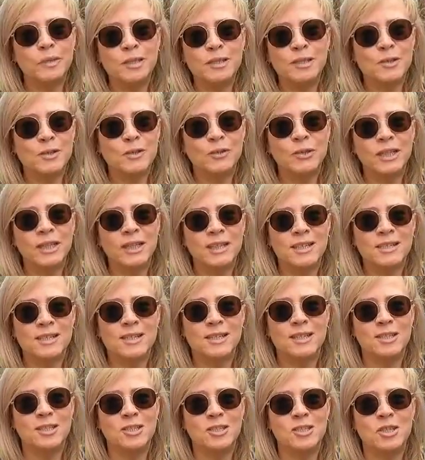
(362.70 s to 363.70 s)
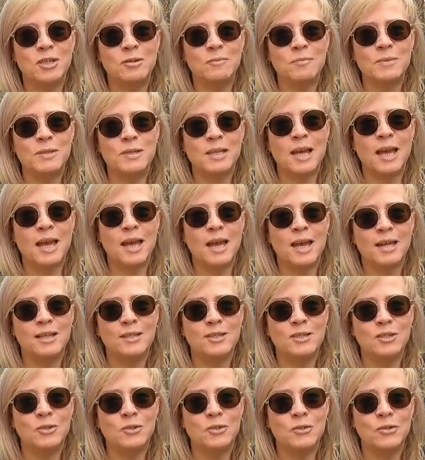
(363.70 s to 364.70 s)
bit of sogginess in your chips
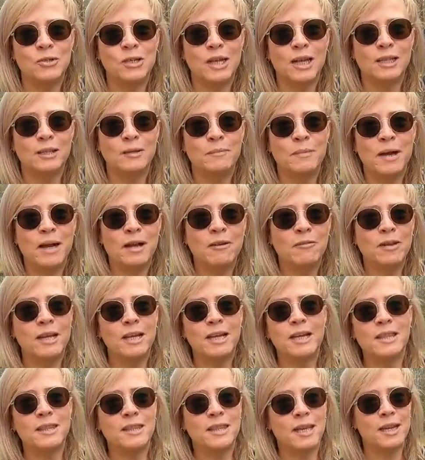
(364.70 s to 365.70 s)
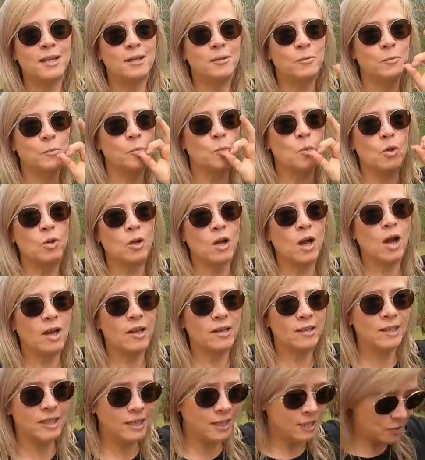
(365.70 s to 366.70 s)
and your calamari, then
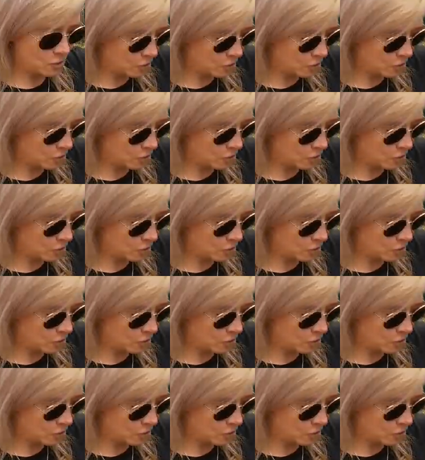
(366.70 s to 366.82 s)
I think